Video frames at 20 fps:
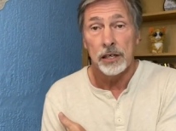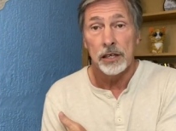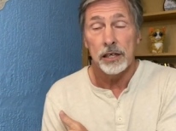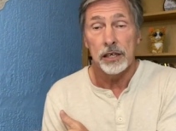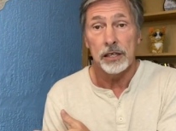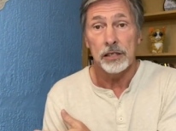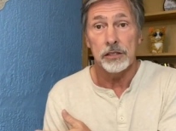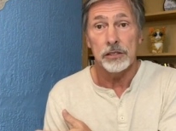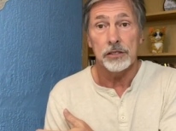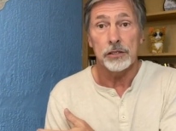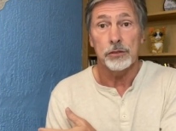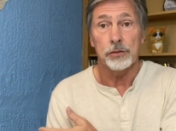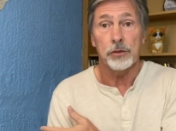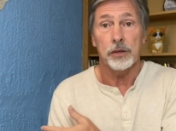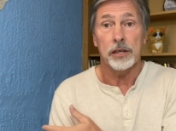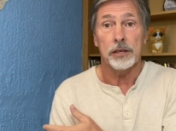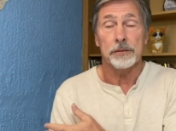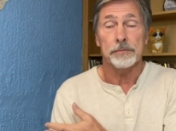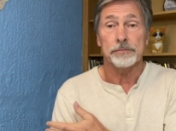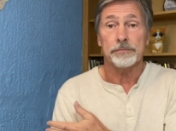into
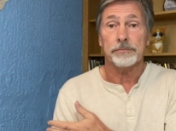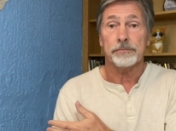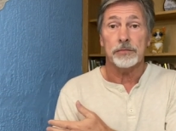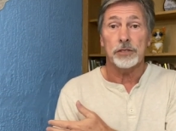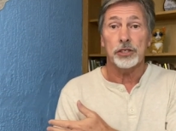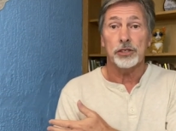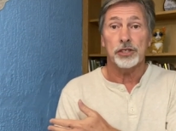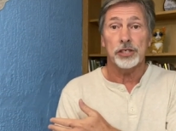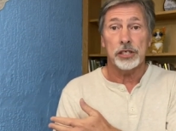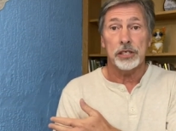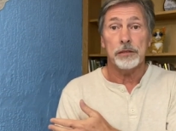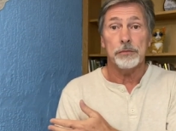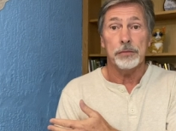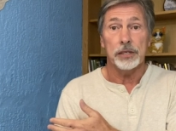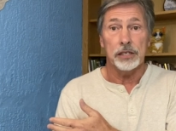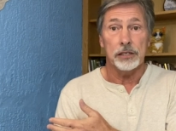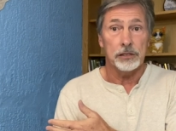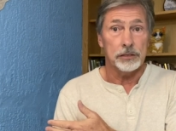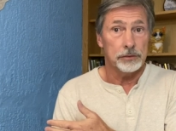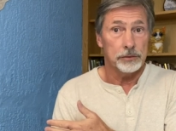um, chicken
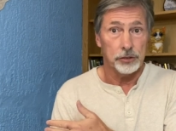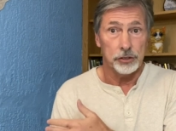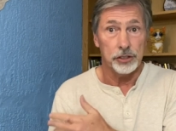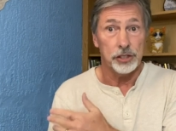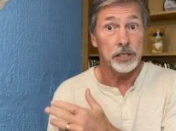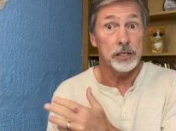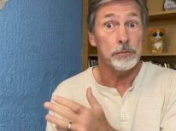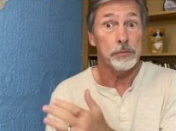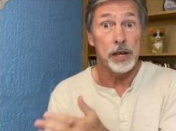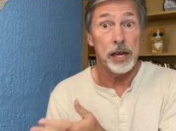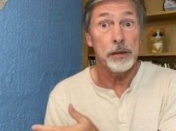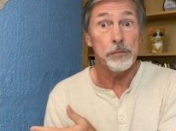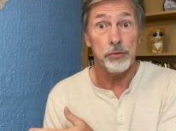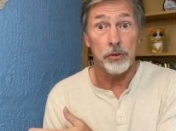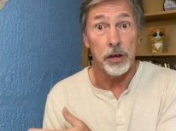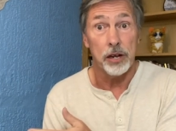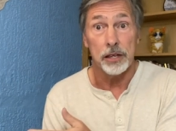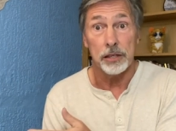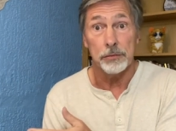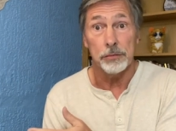meal or chicken
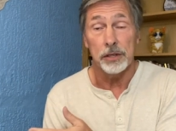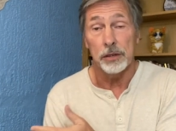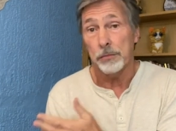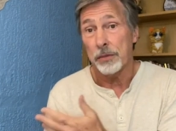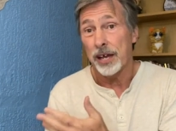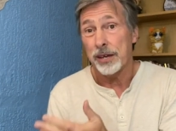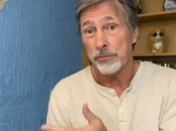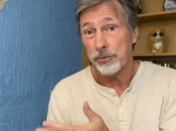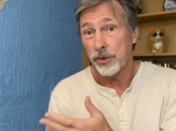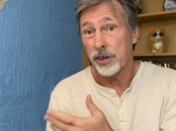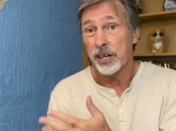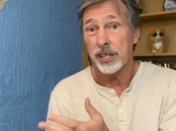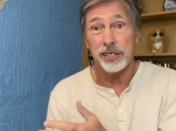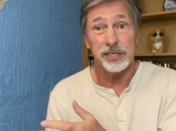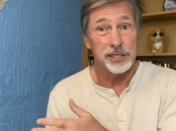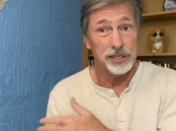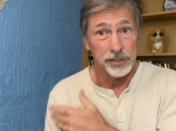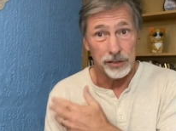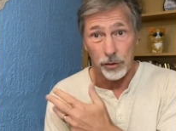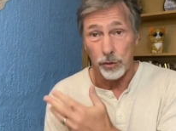byproduct meal.
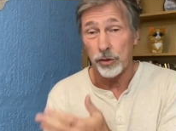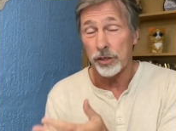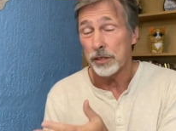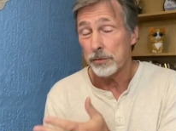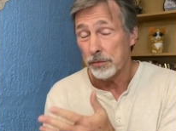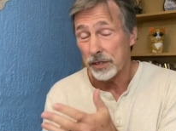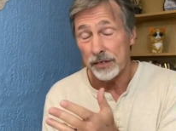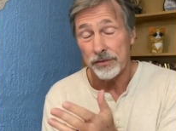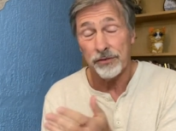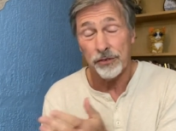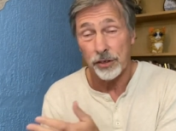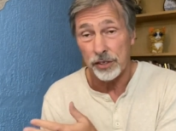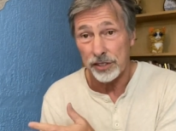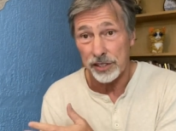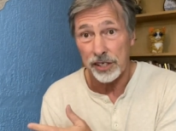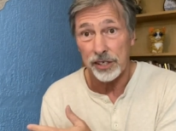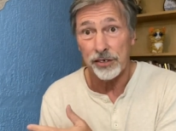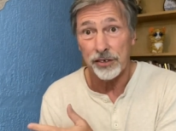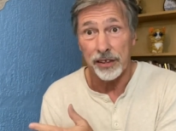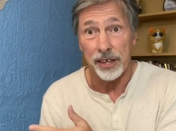Byproducts, organ meat falls
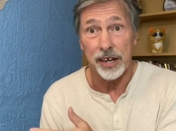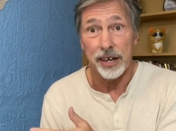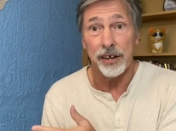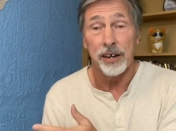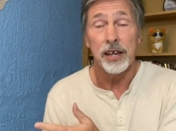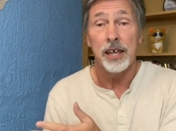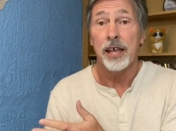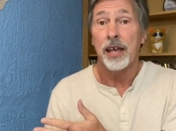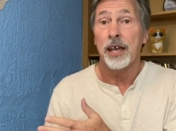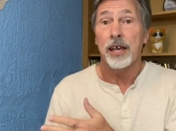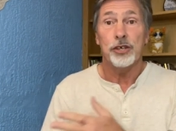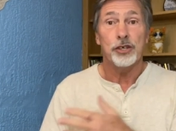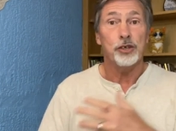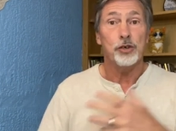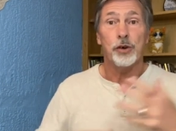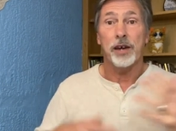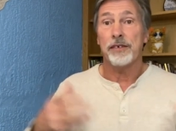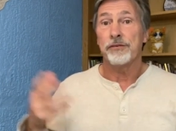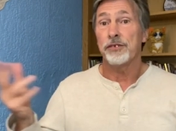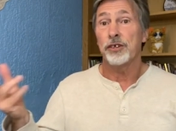under there. You
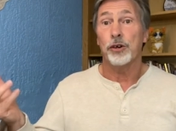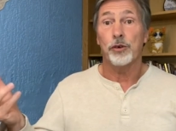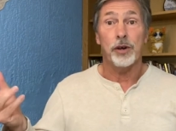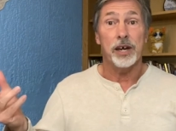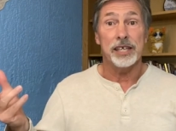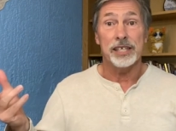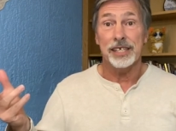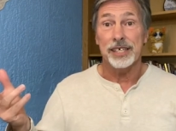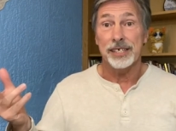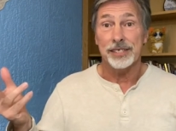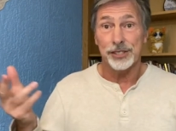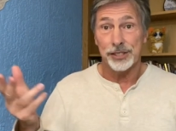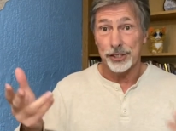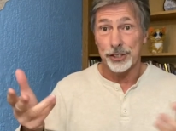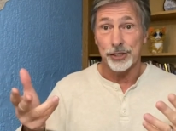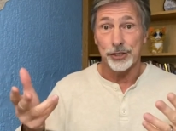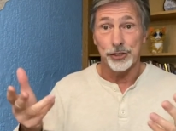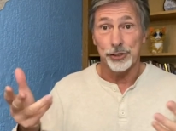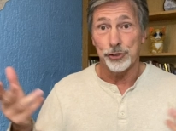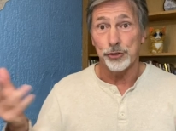have no idea as a
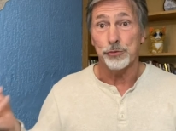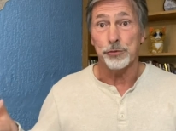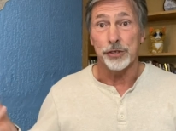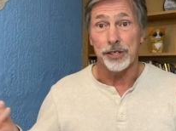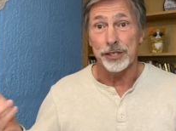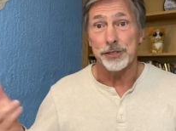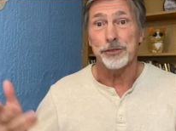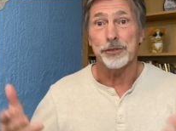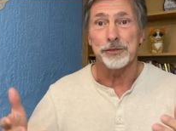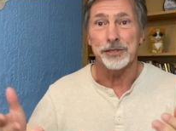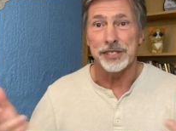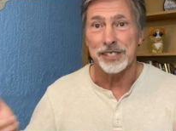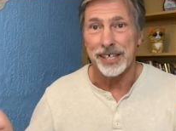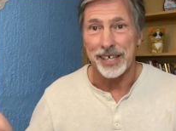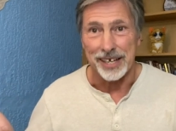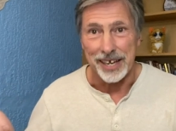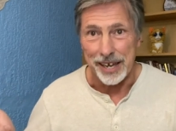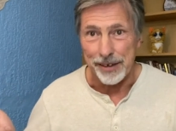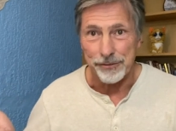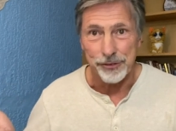consumer. That's what I'm saying.
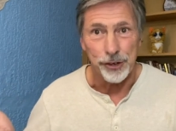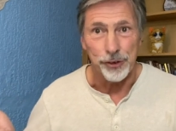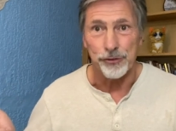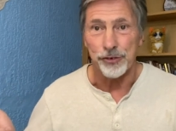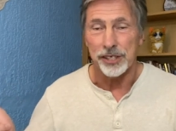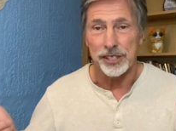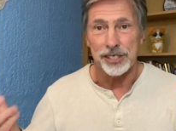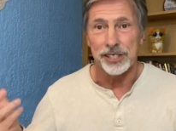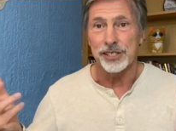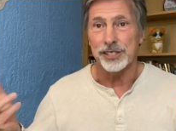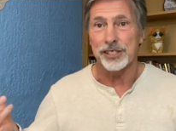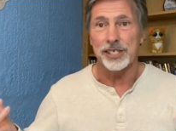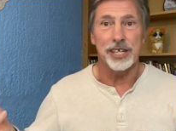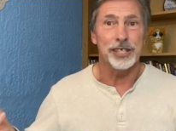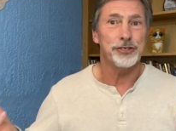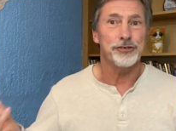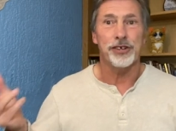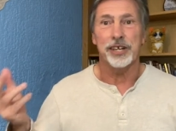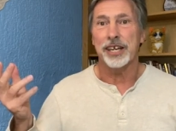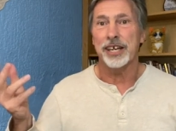AAFCO really does not
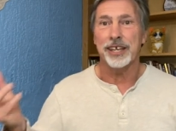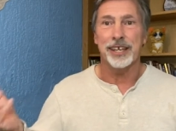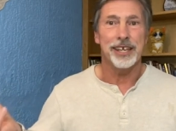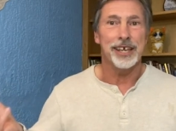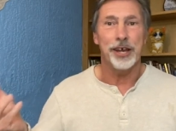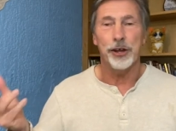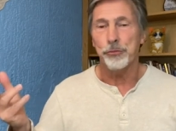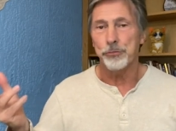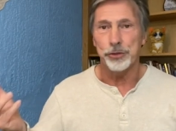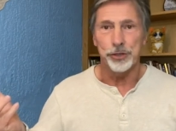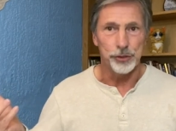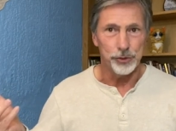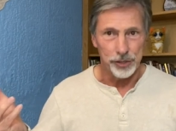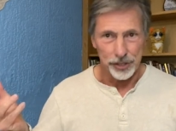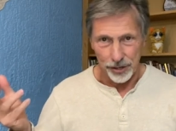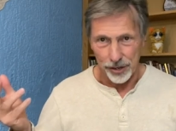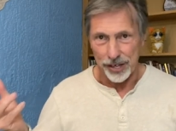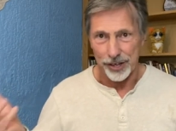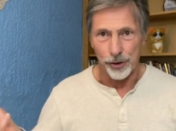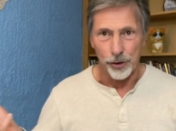try to help you at,
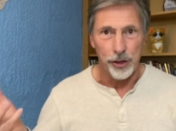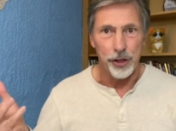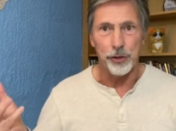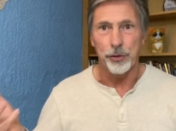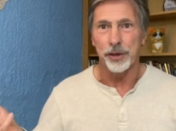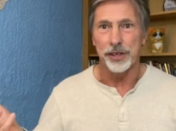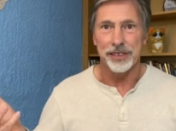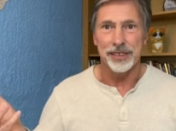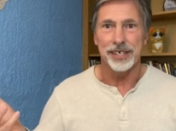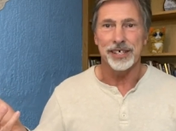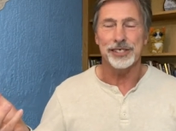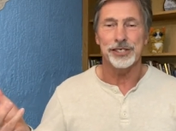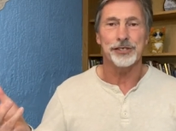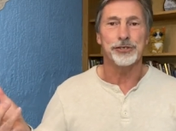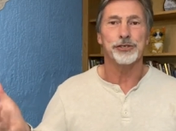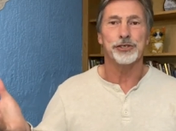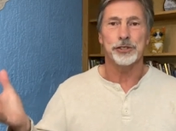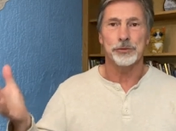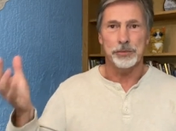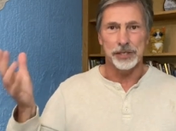at all with this. There
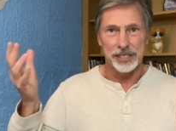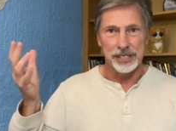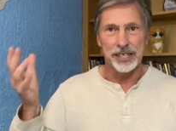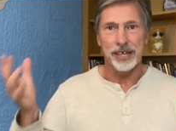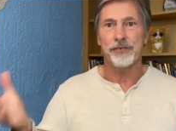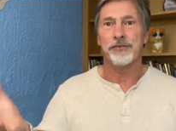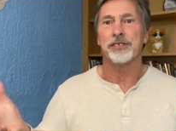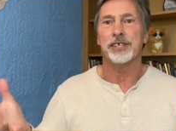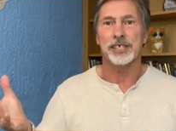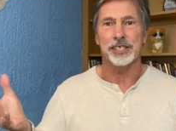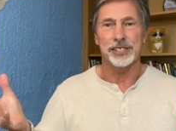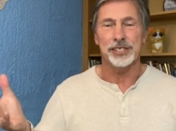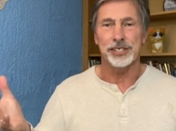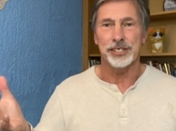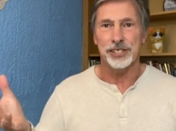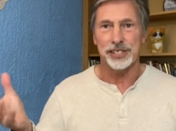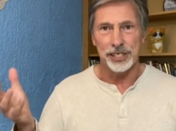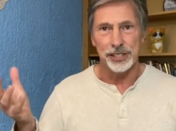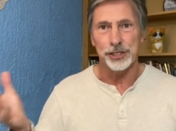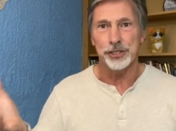should be definitely a
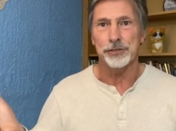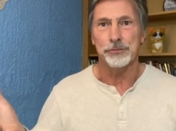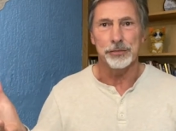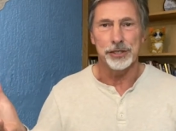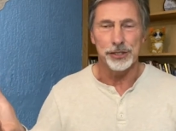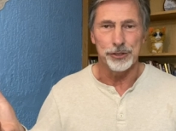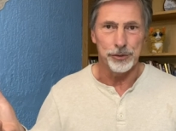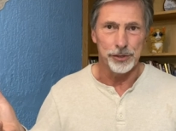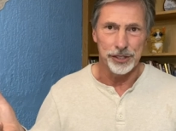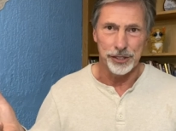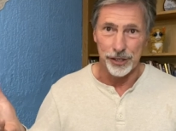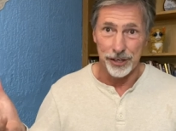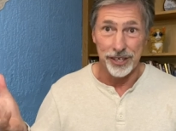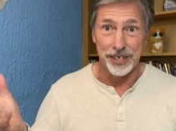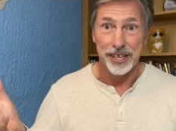distinction between the,